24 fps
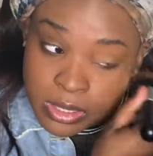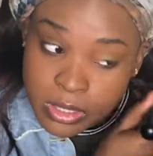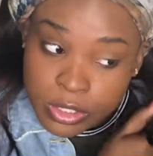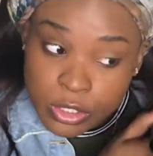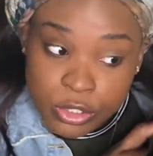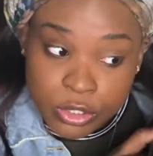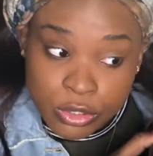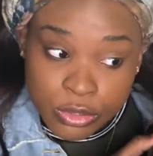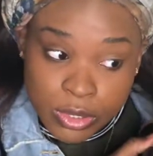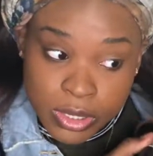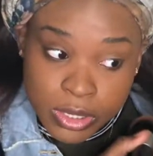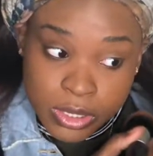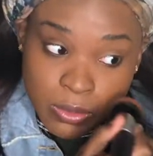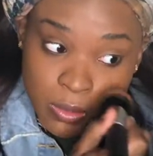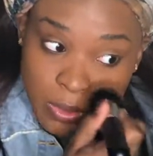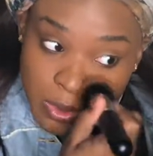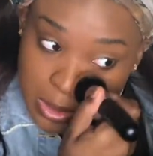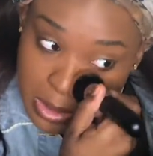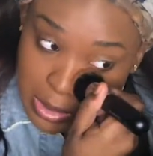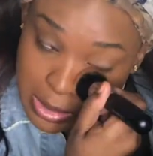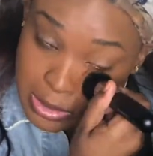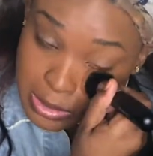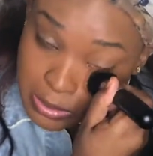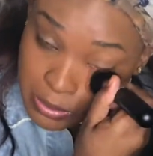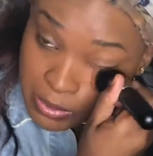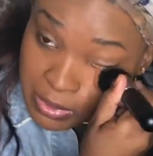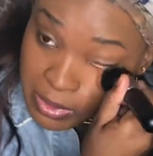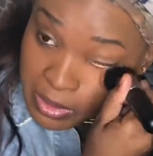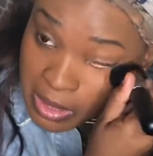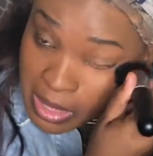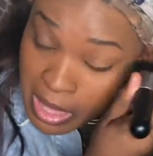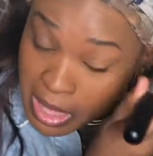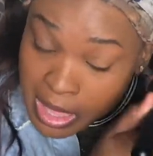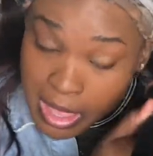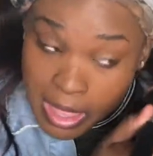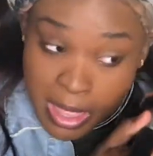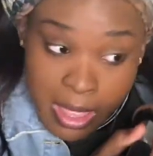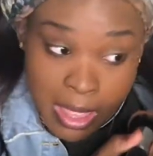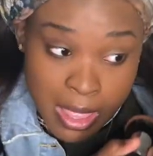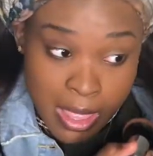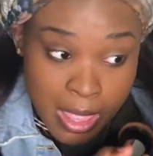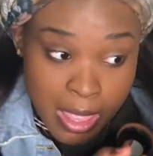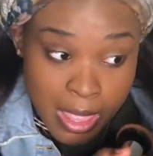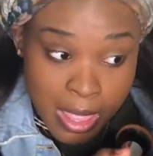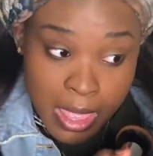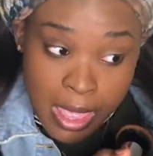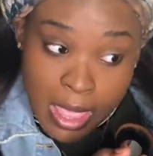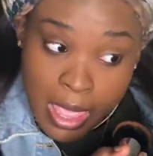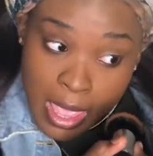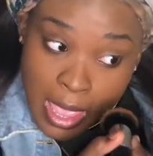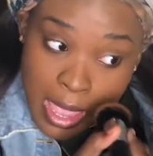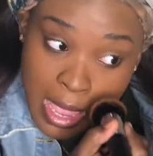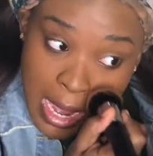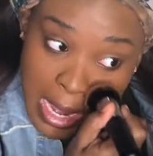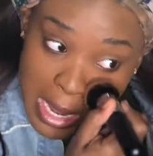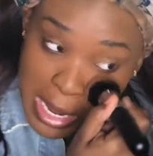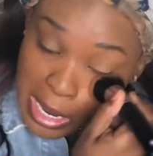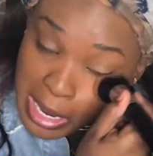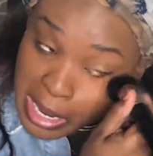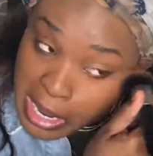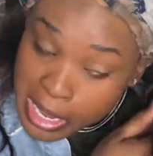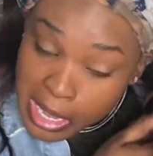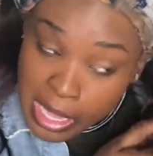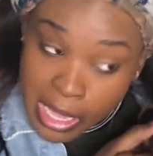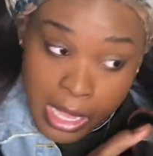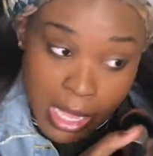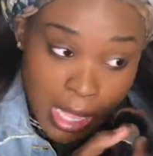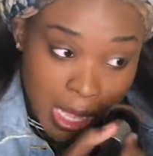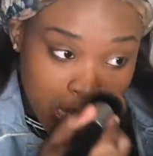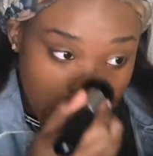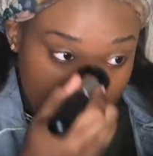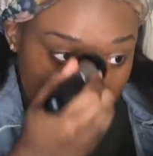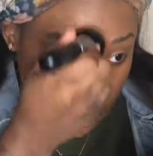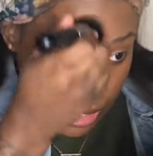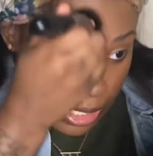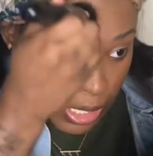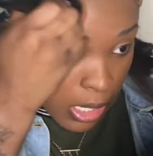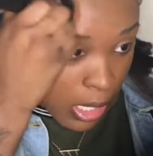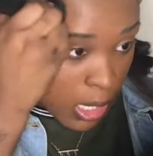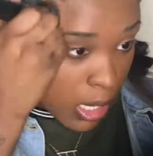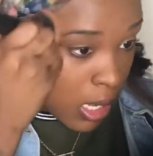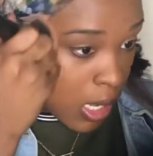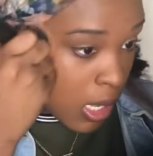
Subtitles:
to the streets with this one, and